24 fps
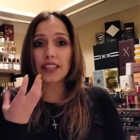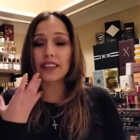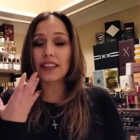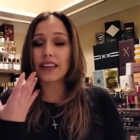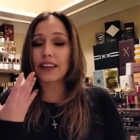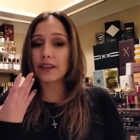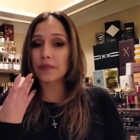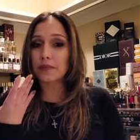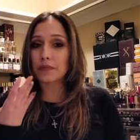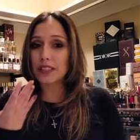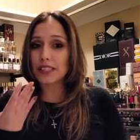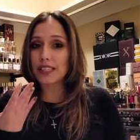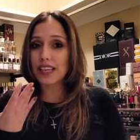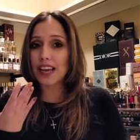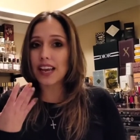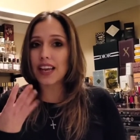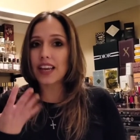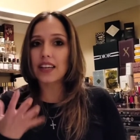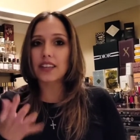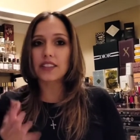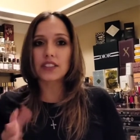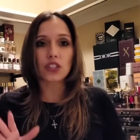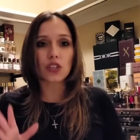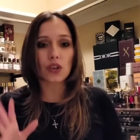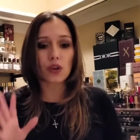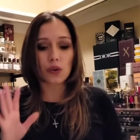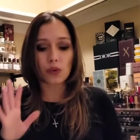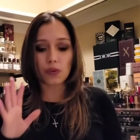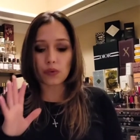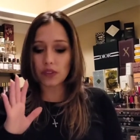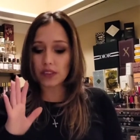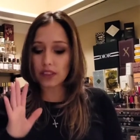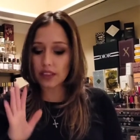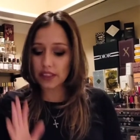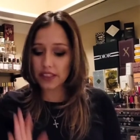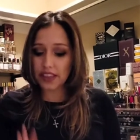like I'm saying,
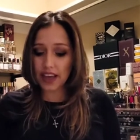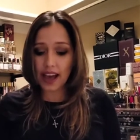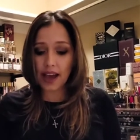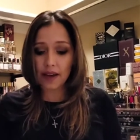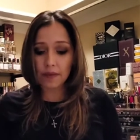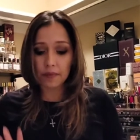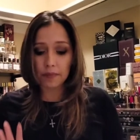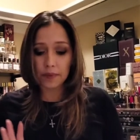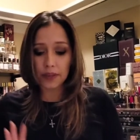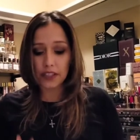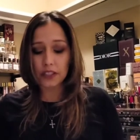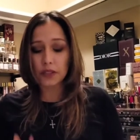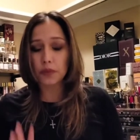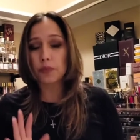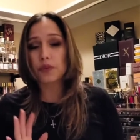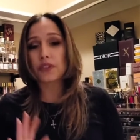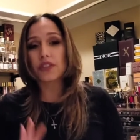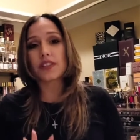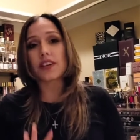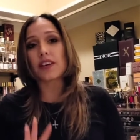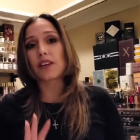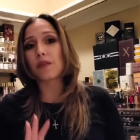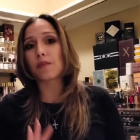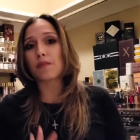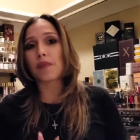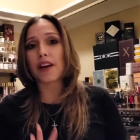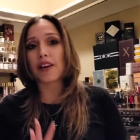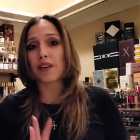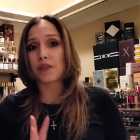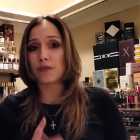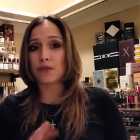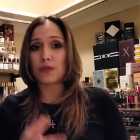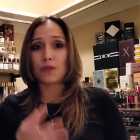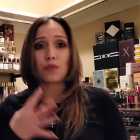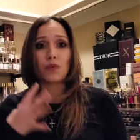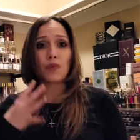so that peach prosecco
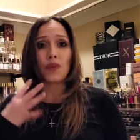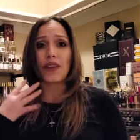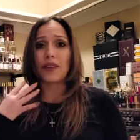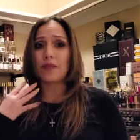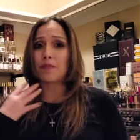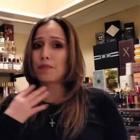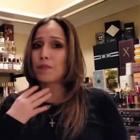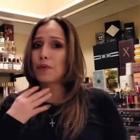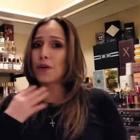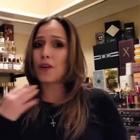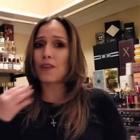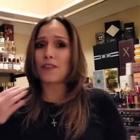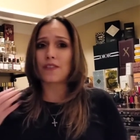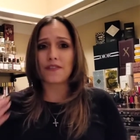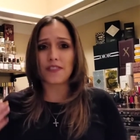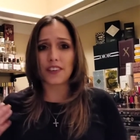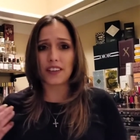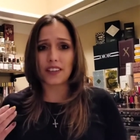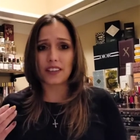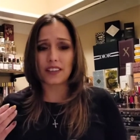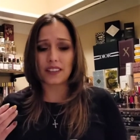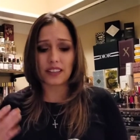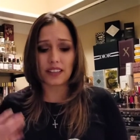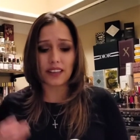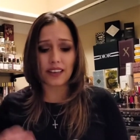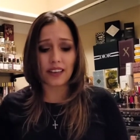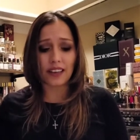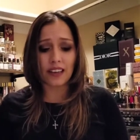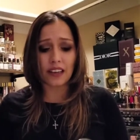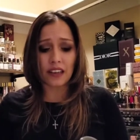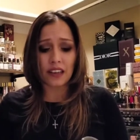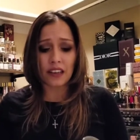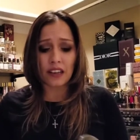macaron went perfectly.